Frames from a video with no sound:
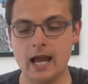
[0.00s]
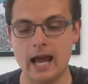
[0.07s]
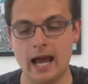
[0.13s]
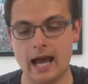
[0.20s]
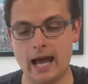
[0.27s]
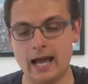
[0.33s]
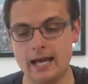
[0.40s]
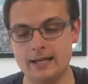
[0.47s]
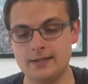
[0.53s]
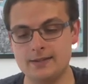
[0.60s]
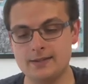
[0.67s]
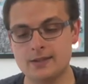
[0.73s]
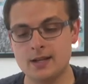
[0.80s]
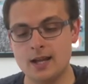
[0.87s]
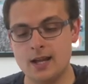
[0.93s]

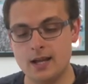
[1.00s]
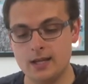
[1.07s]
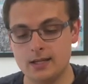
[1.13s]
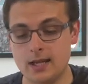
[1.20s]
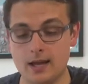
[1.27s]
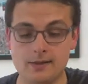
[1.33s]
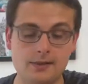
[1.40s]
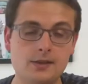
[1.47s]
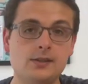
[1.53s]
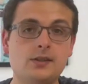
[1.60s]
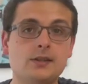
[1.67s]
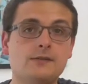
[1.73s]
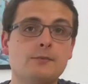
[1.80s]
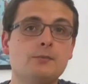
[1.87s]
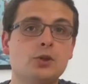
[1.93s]
And yeah, this
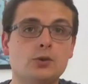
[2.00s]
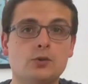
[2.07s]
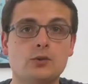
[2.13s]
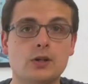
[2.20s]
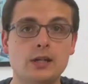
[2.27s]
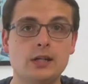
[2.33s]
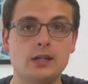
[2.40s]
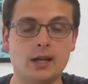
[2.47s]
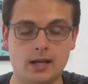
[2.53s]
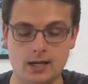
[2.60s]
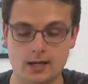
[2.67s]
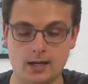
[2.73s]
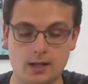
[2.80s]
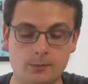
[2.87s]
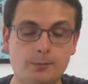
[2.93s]
is from Ugreen.
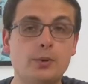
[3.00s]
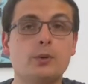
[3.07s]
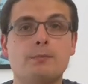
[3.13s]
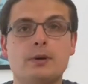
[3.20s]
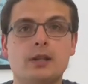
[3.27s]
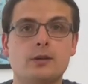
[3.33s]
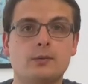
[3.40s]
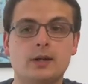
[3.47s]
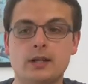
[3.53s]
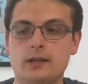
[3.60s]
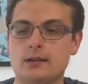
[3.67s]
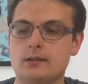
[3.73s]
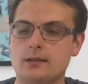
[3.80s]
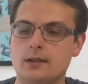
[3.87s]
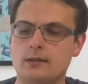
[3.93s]
I'll put, by the
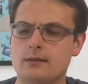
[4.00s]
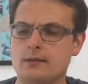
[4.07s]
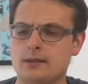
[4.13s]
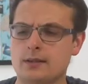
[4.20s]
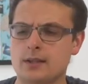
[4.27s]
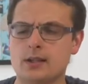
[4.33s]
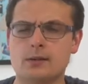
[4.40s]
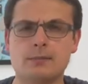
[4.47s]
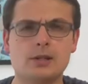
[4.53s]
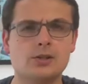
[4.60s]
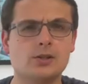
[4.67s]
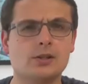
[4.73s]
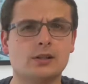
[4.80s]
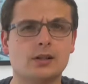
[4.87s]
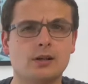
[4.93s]
way, I think I
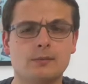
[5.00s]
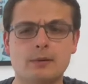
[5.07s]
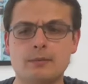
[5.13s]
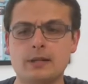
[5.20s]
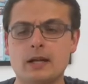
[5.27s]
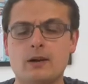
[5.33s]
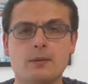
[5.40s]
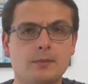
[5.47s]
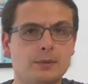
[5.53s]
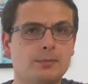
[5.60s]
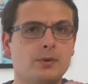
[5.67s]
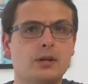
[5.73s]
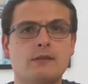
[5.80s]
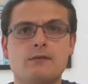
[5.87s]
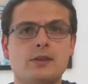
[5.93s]
mentioned, I can't remember now, I'm going to
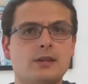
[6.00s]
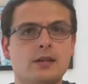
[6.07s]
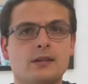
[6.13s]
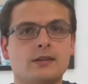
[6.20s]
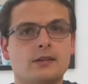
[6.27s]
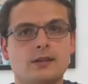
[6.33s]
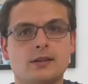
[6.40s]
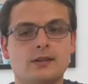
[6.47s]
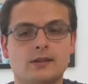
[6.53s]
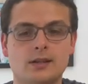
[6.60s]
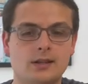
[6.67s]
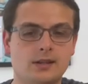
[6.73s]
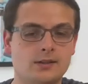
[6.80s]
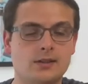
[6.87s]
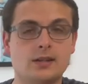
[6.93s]
put everything that
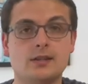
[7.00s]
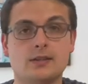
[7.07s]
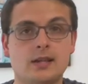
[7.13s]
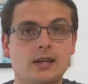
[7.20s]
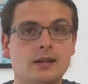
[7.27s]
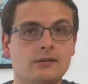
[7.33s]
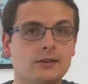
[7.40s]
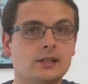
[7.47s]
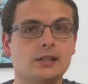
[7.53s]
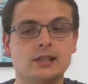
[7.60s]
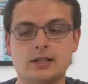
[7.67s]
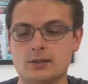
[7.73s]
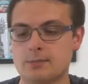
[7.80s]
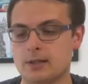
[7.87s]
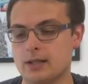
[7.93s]
is here in the
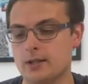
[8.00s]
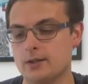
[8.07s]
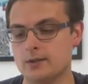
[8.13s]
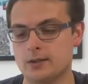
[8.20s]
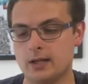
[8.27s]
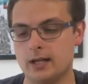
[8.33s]
links below.